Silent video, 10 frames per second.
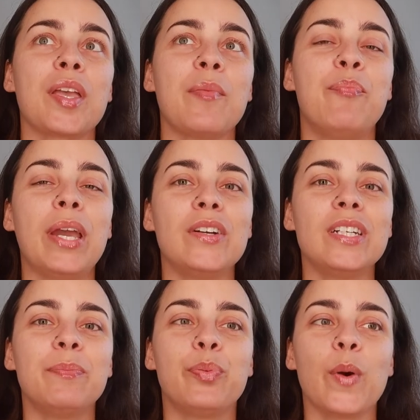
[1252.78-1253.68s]

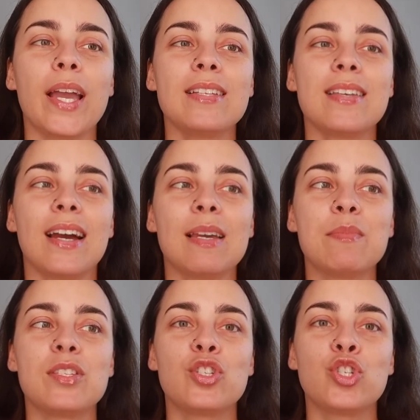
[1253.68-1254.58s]
Berry Bright
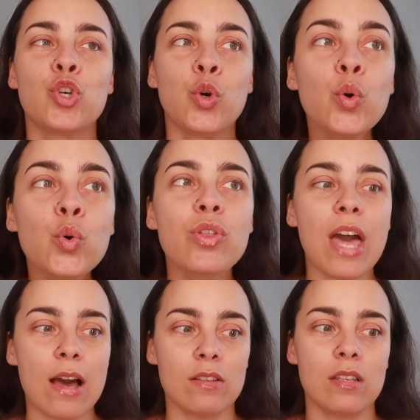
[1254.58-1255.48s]
times
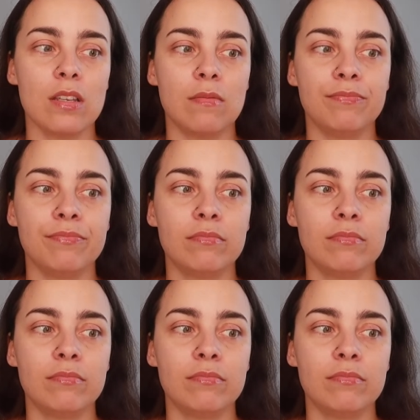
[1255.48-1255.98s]
2000.